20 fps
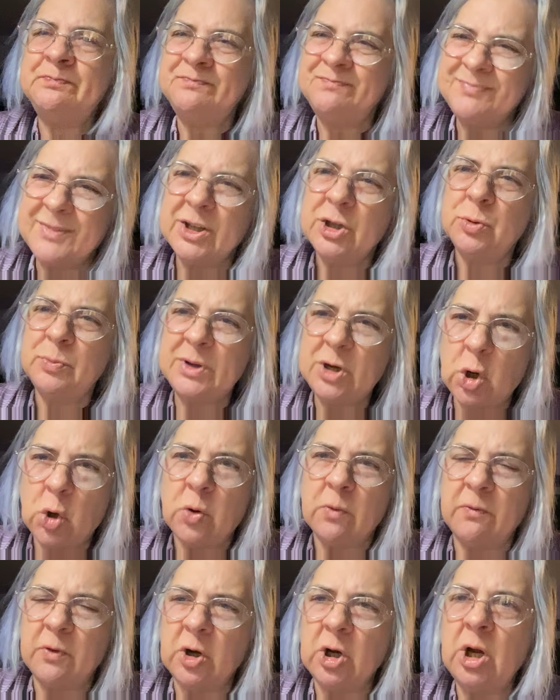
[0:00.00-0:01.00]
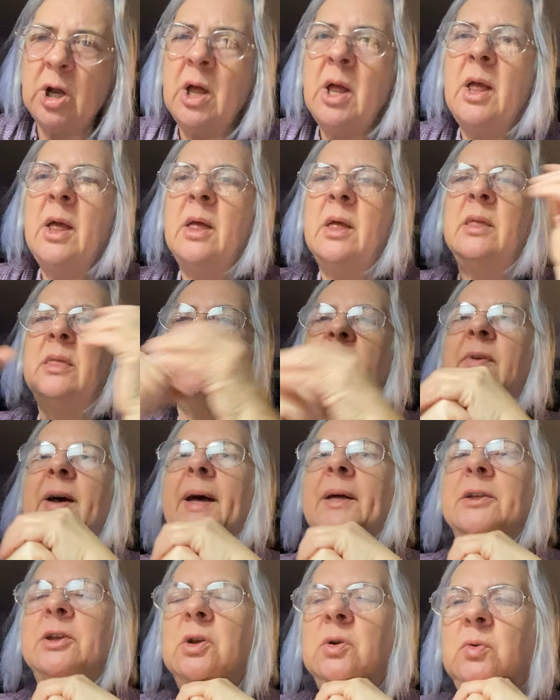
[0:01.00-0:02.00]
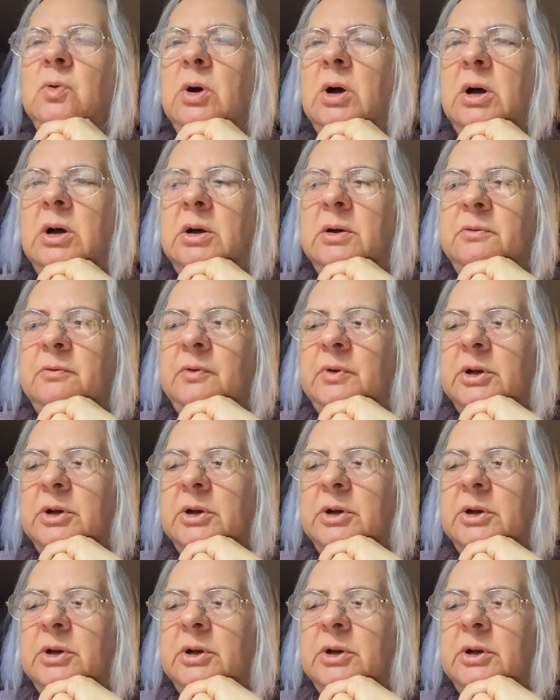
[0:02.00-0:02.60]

little bit over the value of,